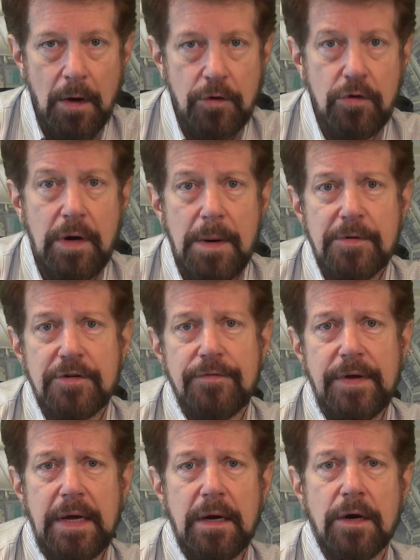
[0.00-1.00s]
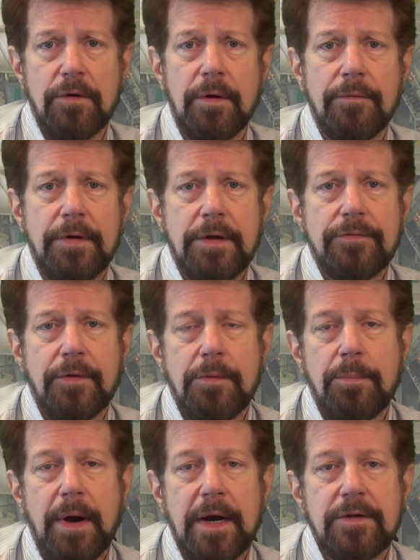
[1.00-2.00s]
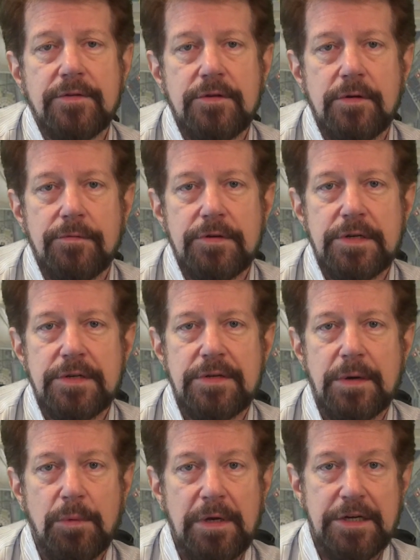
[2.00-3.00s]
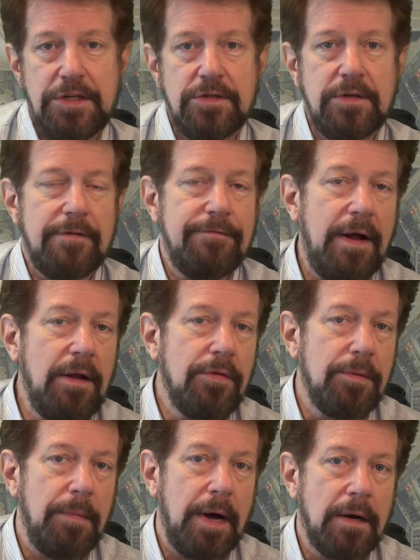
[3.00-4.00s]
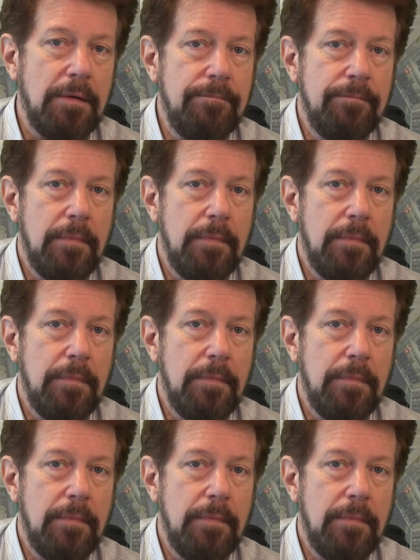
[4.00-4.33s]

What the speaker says: Newcomers feed on derivatives of the products and services that religiously follow the model,